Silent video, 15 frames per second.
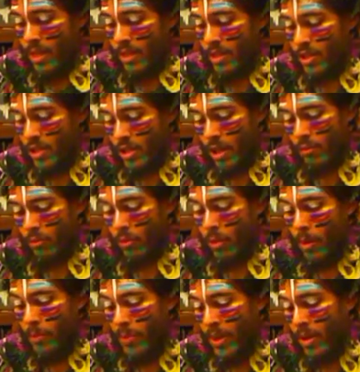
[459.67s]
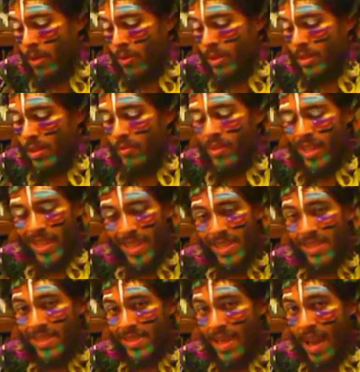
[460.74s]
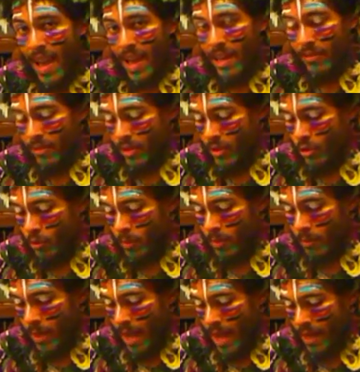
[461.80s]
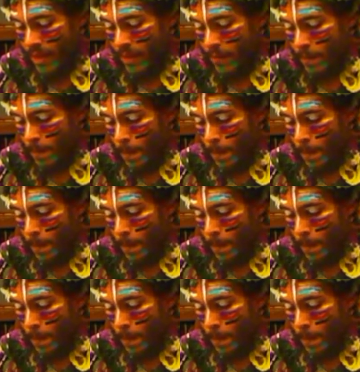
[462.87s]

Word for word: the general appearance of the inside of the human body.